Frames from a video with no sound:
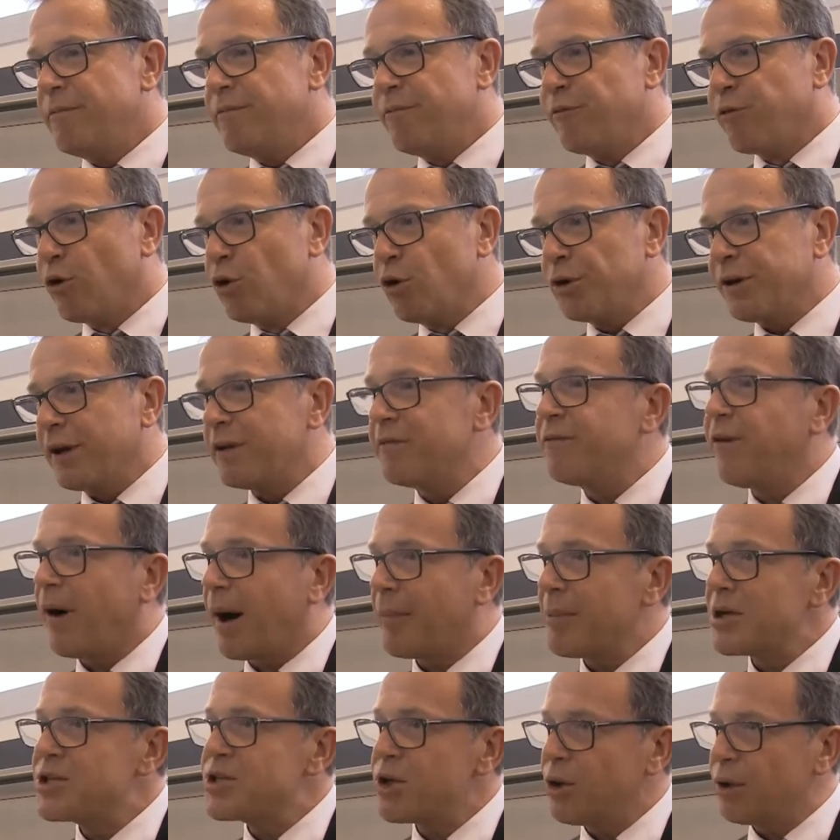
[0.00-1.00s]
food and
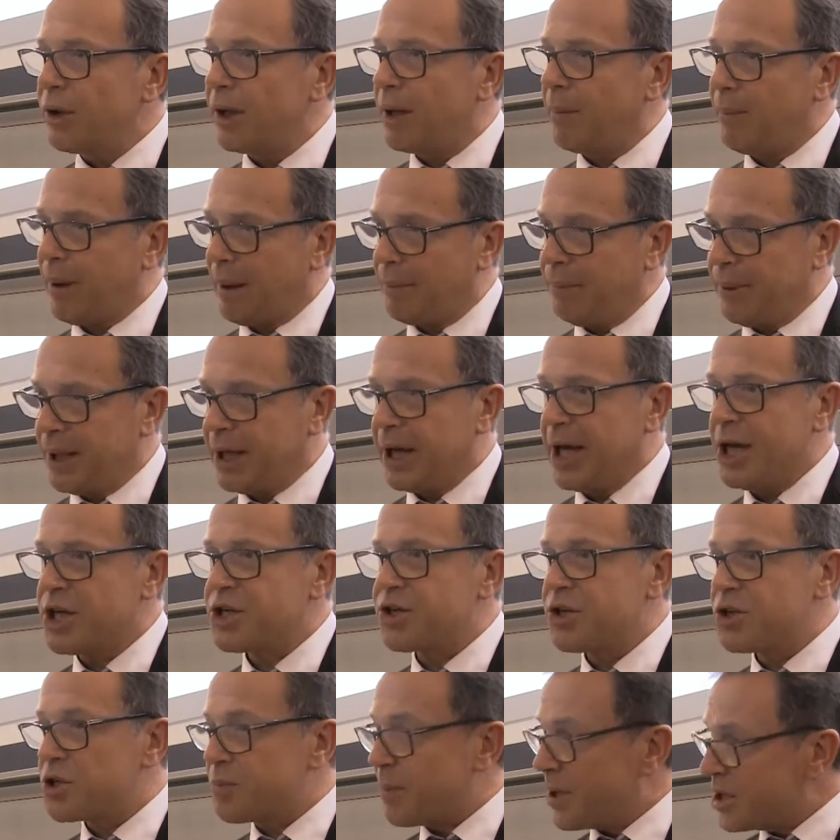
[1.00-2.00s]
pharmaceutical
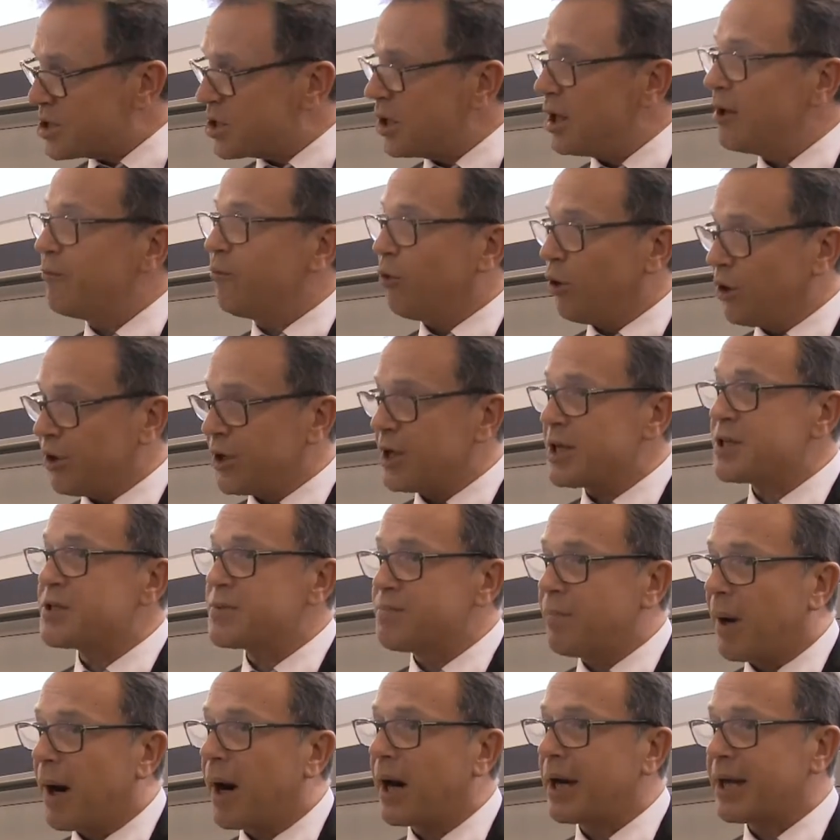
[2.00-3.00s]
applications, especially for these
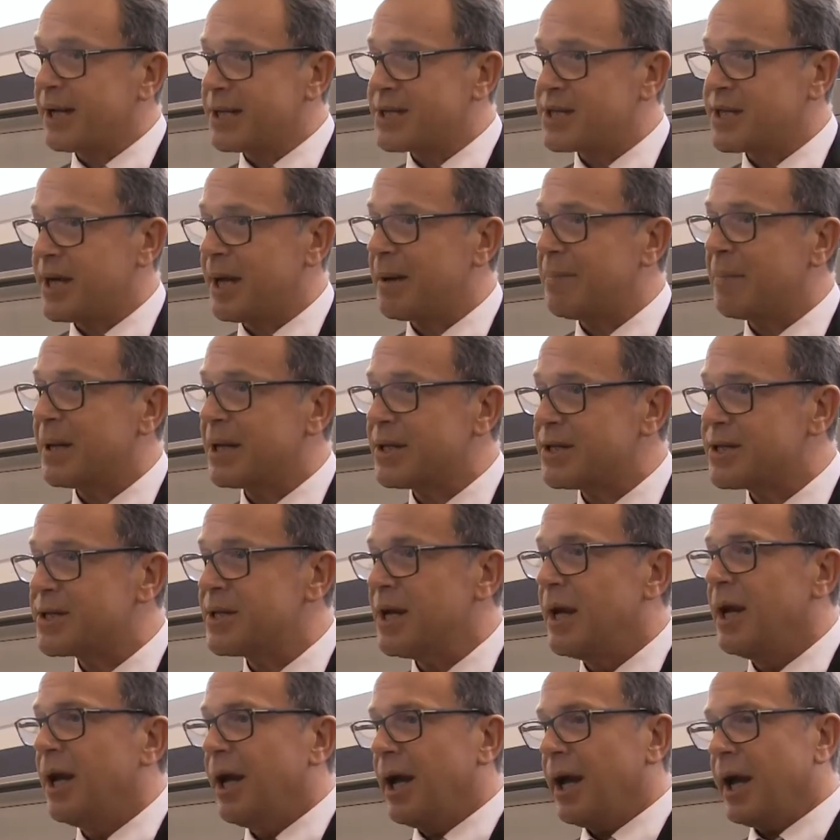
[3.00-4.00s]
market segments.
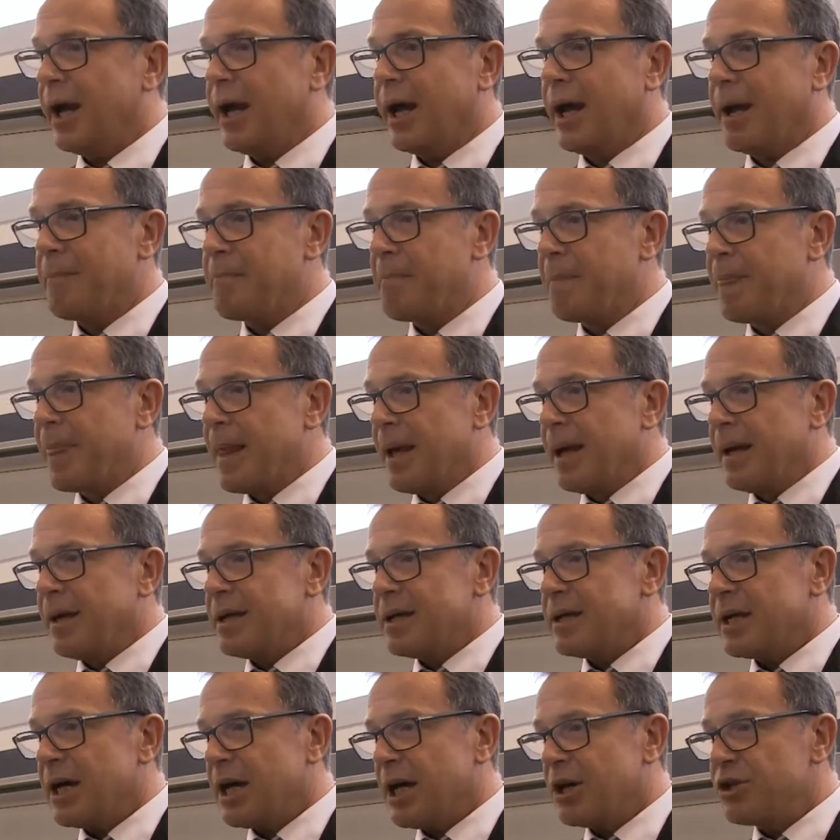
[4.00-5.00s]

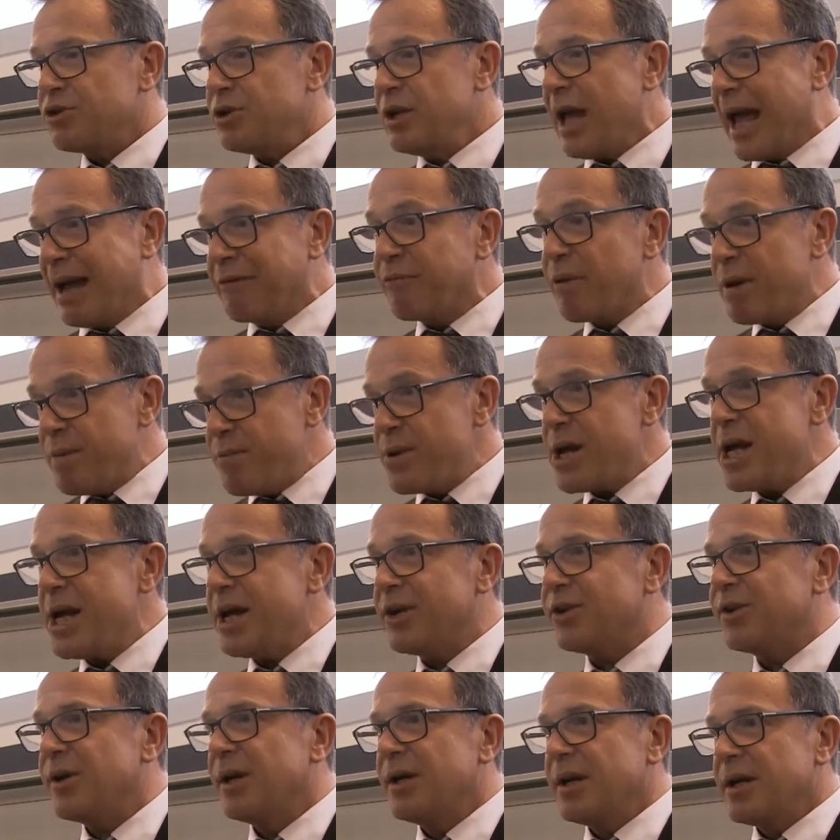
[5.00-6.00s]
And we
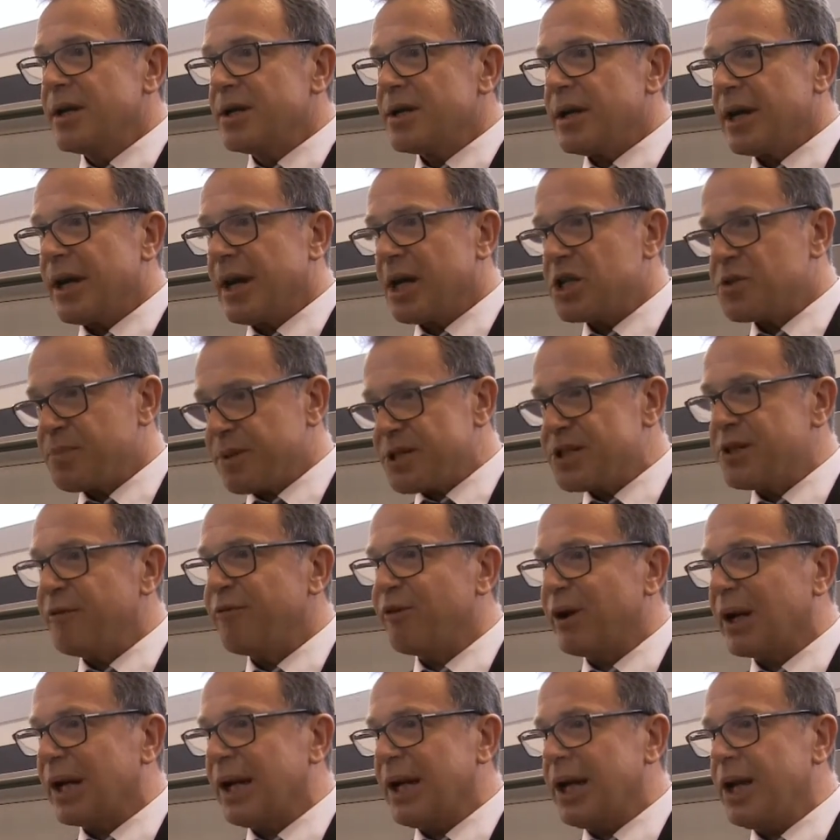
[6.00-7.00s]
meet
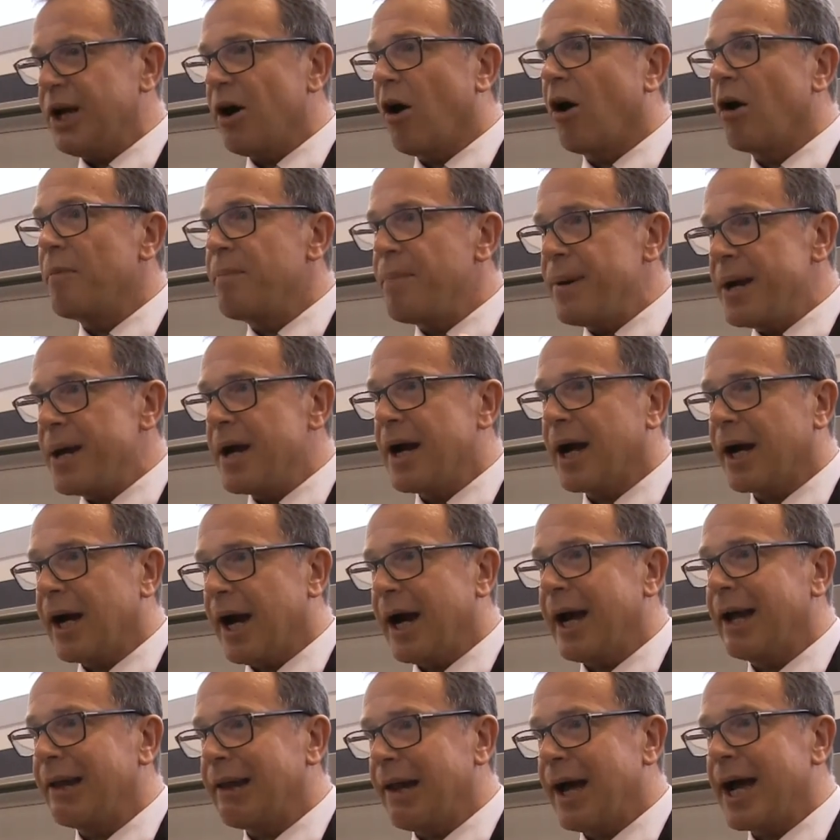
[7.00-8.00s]
specifically OIPIA
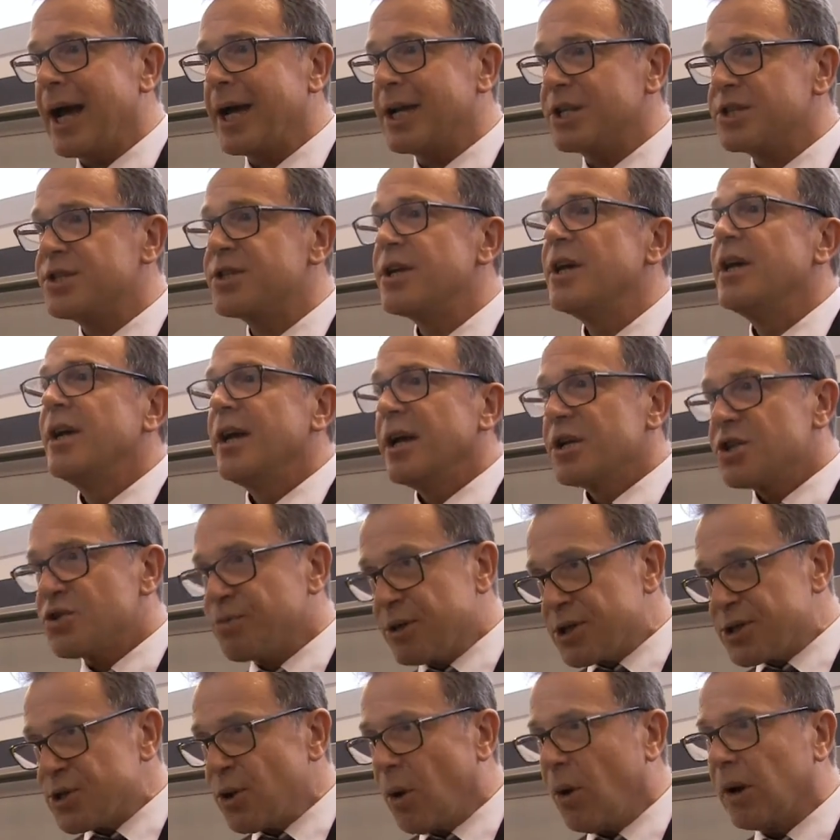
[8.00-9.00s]
guidelines,
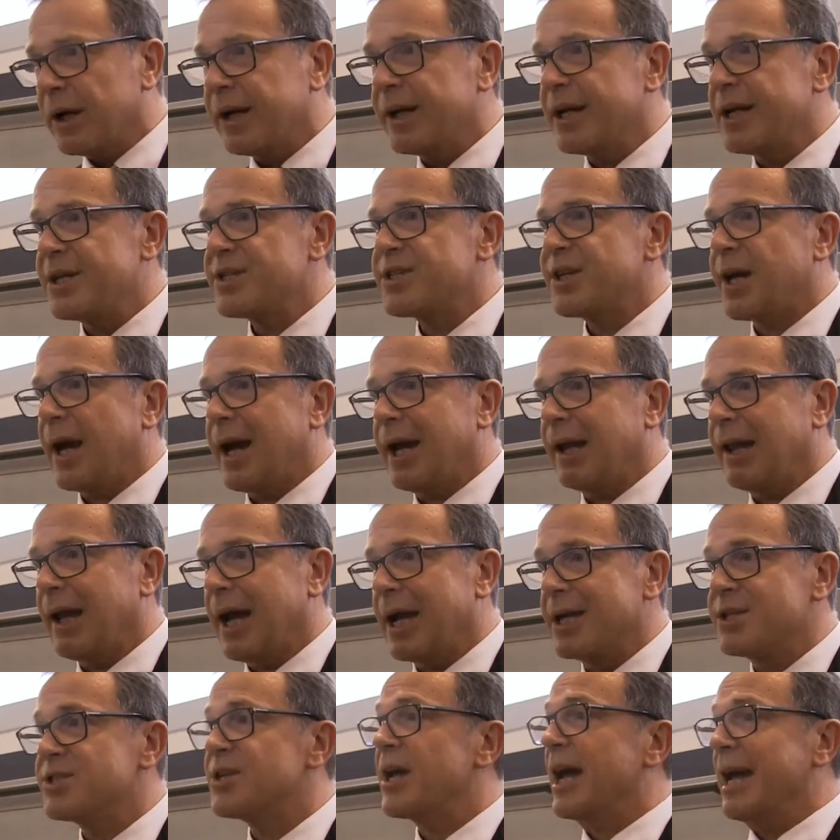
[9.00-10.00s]
Swiss Ordinance
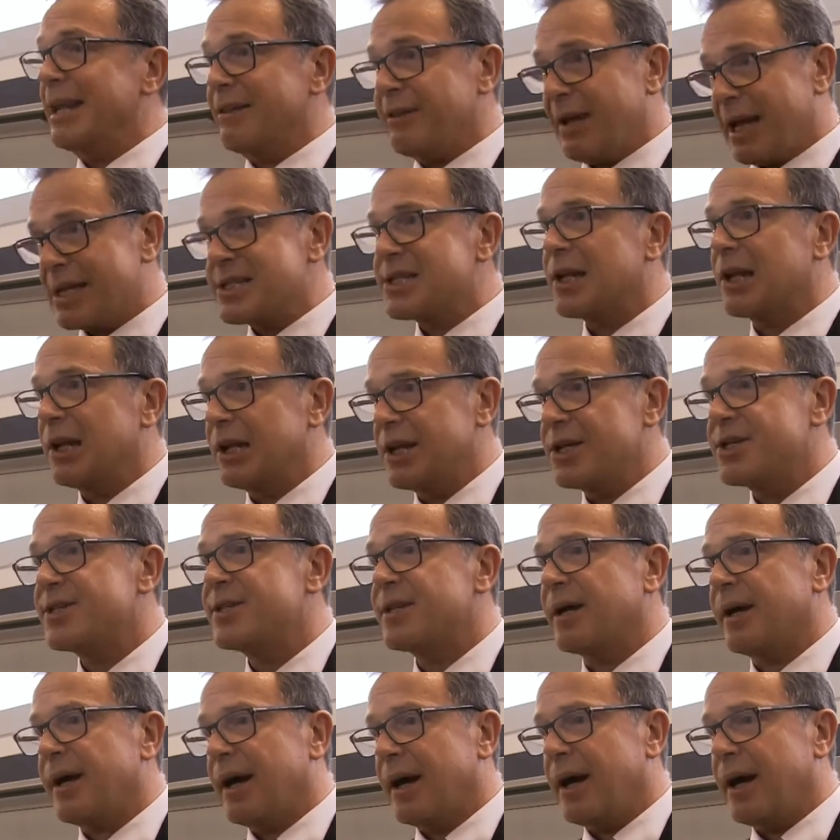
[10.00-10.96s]
guidelines, and National List